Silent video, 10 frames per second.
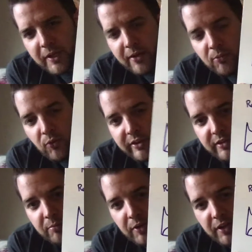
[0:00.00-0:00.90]
like I'm
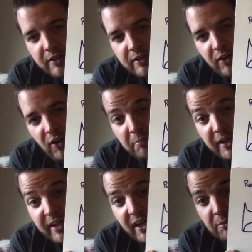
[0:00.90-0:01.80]
crazy, but on my
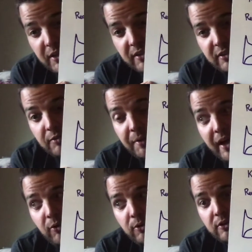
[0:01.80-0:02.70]
camera this is
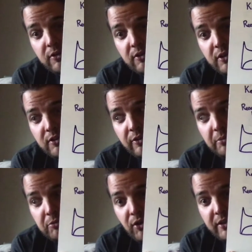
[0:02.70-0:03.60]
backwards, and so
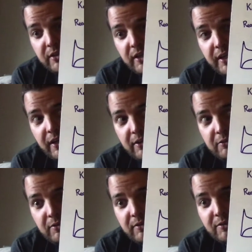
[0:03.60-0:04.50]
I'm trying to like
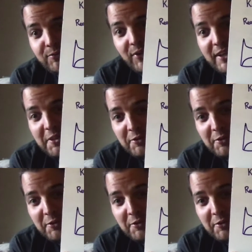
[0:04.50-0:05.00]
read the